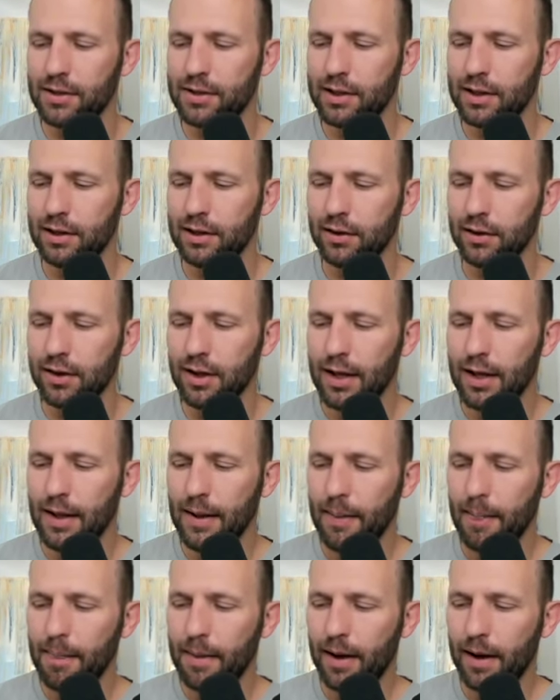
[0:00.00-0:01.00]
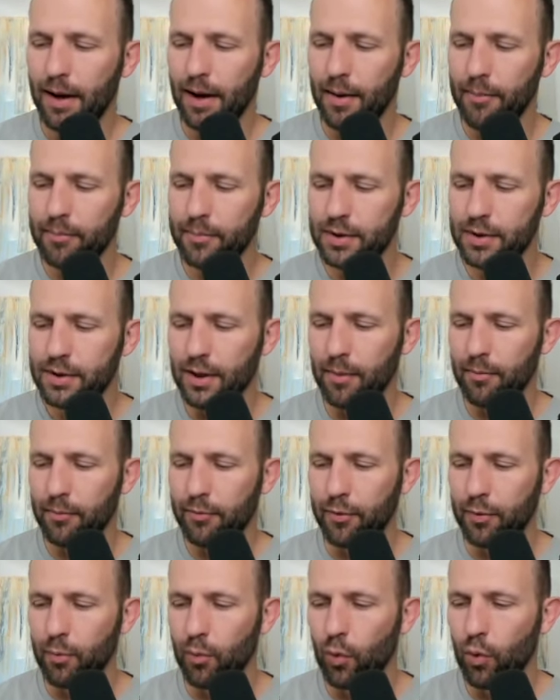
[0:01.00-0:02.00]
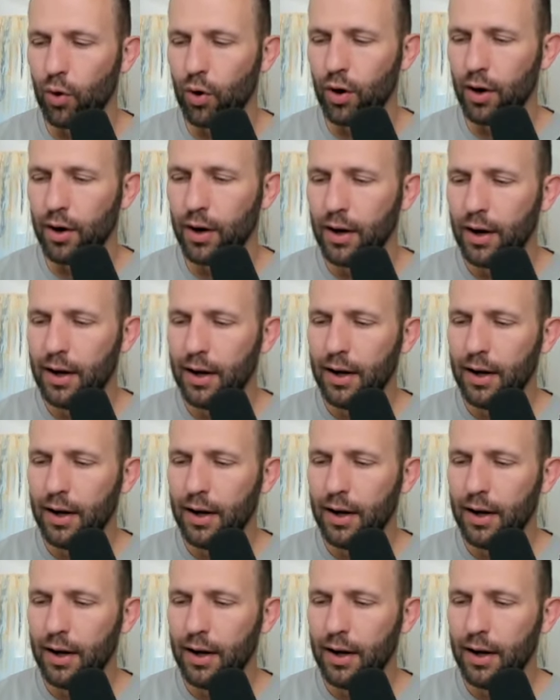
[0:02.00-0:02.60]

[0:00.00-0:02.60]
SEAL, um, some from war,